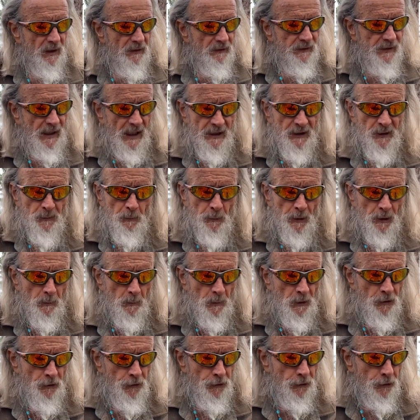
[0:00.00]
nice
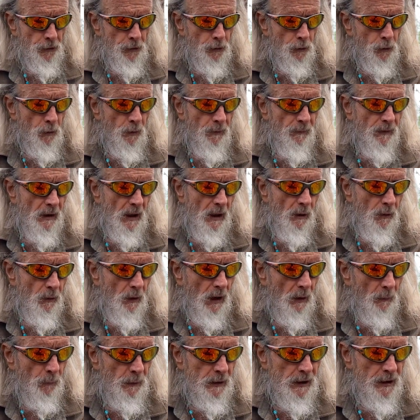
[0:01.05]
minimalist shoe
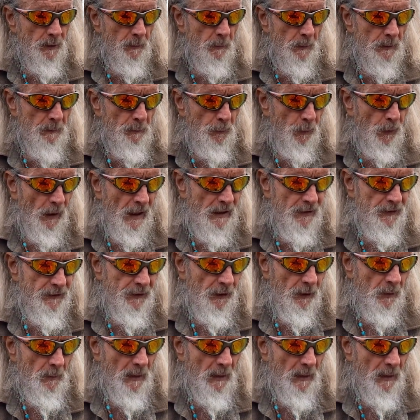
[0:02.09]
reasonably priced. They're